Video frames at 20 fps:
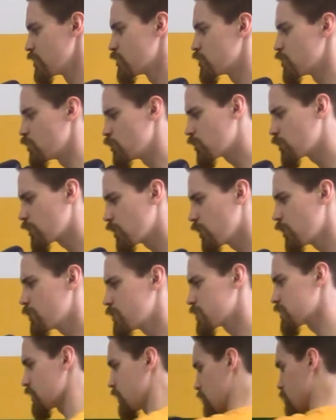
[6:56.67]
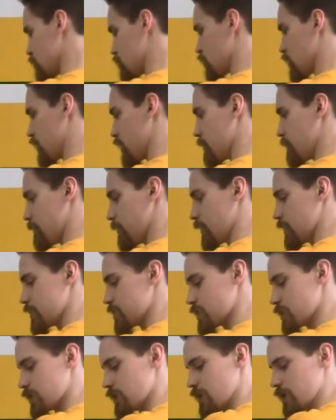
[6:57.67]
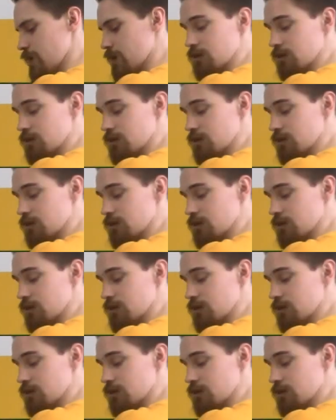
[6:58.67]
too close, they're trying to punch